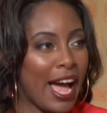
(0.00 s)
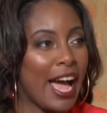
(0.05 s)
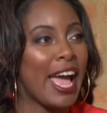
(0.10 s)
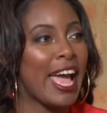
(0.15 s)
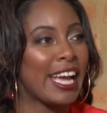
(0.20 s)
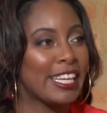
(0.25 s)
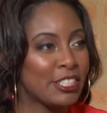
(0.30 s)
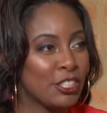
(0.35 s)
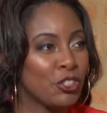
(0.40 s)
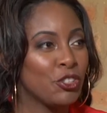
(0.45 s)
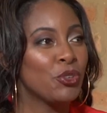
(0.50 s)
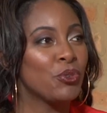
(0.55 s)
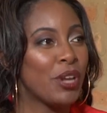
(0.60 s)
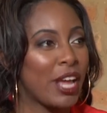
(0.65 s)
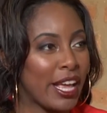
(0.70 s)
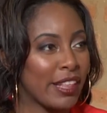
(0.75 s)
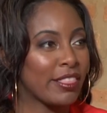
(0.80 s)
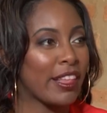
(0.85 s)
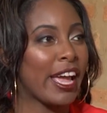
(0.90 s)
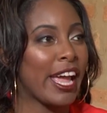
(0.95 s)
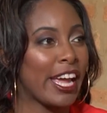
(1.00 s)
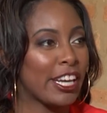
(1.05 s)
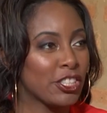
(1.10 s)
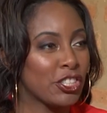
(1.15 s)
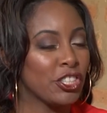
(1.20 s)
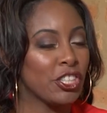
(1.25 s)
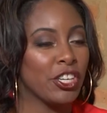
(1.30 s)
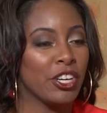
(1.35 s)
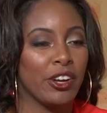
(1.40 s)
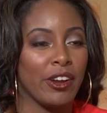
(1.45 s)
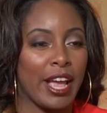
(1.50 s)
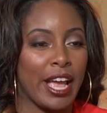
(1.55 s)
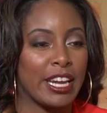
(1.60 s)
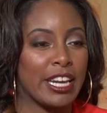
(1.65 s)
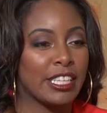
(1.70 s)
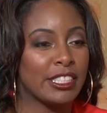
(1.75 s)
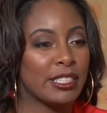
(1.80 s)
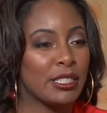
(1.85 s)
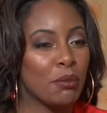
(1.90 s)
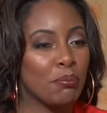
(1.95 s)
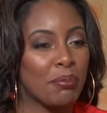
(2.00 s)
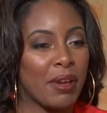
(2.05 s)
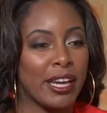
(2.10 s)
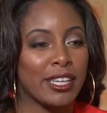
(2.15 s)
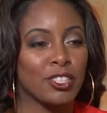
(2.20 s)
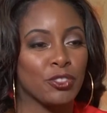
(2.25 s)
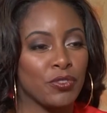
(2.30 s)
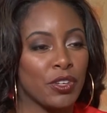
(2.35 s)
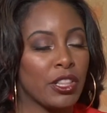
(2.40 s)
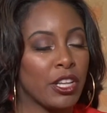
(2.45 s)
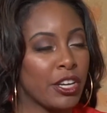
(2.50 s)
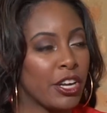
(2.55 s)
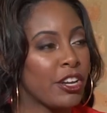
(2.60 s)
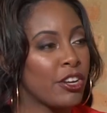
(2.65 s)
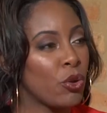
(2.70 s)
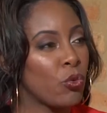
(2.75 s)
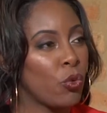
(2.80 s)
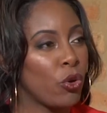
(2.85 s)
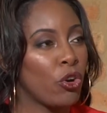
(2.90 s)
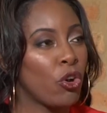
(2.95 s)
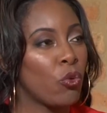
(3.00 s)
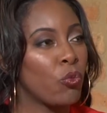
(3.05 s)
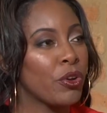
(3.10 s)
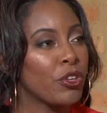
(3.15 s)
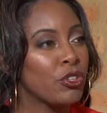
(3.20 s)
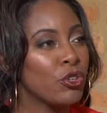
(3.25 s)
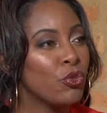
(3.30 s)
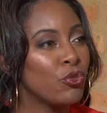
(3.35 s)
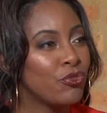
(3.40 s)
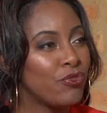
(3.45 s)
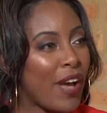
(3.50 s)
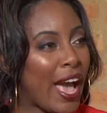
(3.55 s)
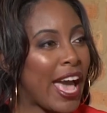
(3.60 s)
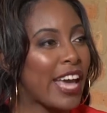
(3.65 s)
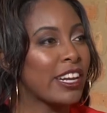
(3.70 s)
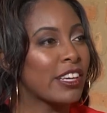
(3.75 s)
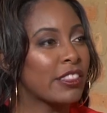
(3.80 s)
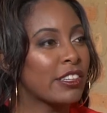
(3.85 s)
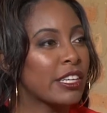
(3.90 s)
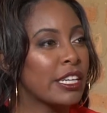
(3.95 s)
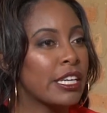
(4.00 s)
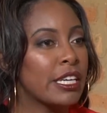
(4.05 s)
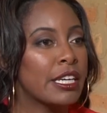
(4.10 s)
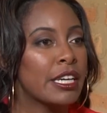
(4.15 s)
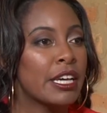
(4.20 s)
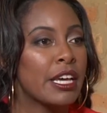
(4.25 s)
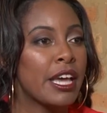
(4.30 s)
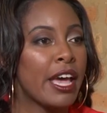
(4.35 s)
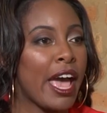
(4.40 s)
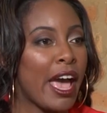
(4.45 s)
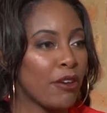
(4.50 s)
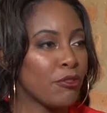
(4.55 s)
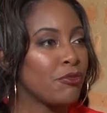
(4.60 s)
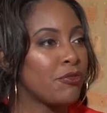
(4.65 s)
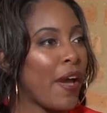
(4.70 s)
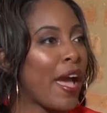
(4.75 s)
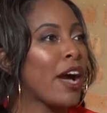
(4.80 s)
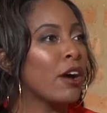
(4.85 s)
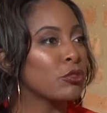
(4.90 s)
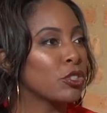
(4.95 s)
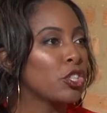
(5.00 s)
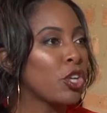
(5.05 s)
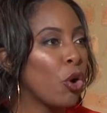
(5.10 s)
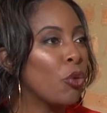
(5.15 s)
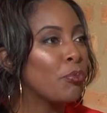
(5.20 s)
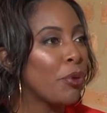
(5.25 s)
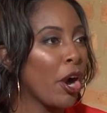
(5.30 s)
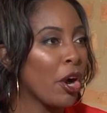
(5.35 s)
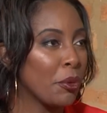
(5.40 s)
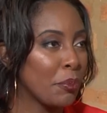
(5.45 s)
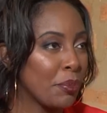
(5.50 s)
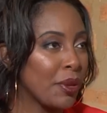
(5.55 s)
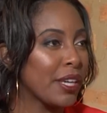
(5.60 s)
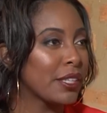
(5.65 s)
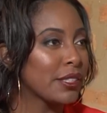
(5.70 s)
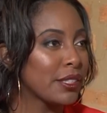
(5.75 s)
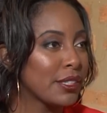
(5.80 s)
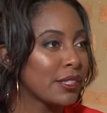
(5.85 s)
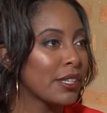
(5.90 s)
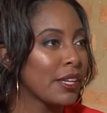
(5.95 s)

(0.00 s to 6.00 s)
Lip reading: I had to do that last year, and it's the best feeling in the world when you finally have found your purpose.